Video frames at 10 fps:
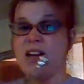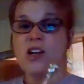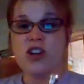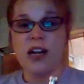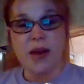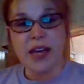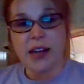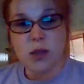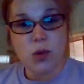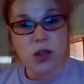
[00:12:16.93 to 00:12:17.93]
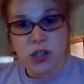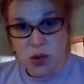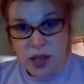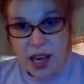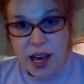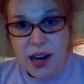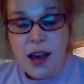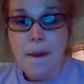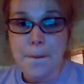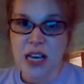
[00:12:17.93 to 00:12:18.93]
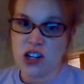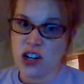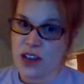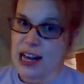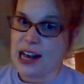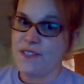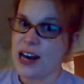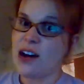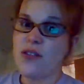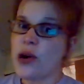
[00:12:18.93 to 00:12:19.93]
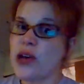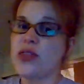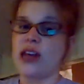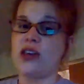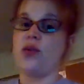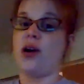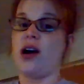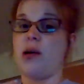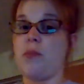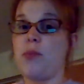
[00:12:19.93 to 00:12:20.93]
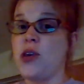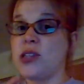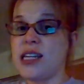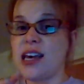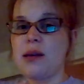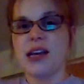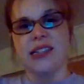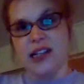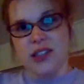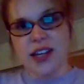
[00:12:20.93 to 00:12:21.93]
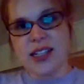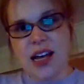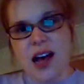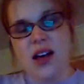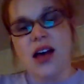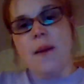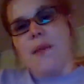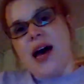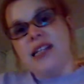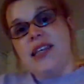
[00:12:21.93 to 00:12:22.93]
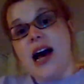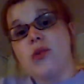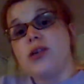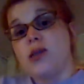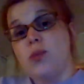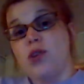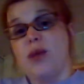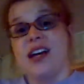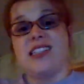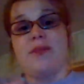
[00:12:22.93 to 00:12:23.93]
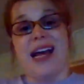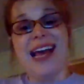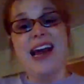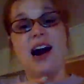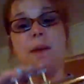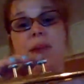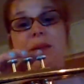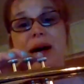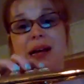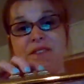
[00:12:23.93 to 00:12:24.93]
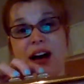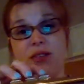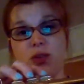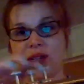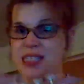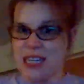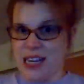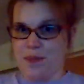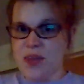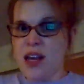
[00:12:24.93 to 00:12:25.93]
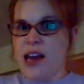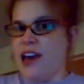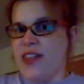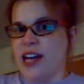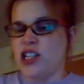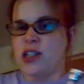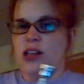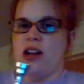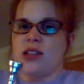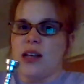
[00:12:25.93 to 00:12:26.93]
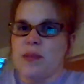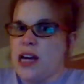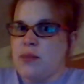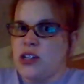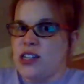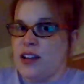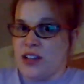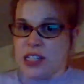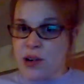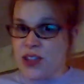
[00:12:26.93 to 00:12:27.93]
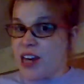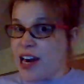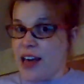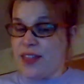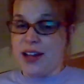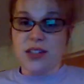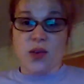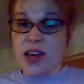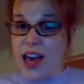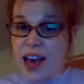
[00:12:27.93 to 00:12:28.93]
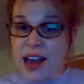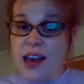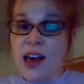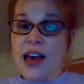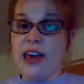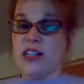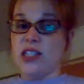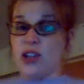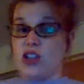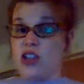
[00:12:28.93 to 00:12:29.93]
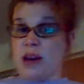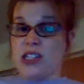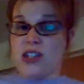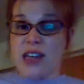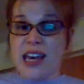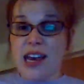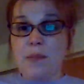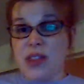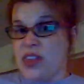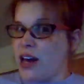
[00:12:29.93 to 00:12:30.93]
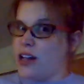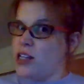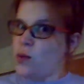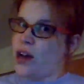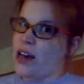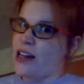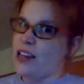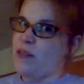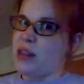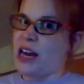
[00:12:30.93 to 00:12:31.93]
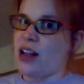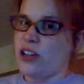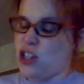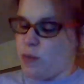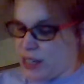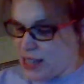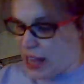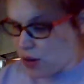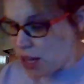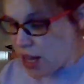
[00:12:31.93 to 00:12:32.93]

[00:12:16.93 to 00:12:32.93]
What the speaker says: Try to make it as smooth as you can. Make sure if you have valve oil that you are using it, because as you can tell, my sound was smooth because of my air, but my valves were sticking. And that's, sometimes you just have to deal with that, and that's okay. You can still do the best you can, but that is what kind of gave me that glitch in my sound.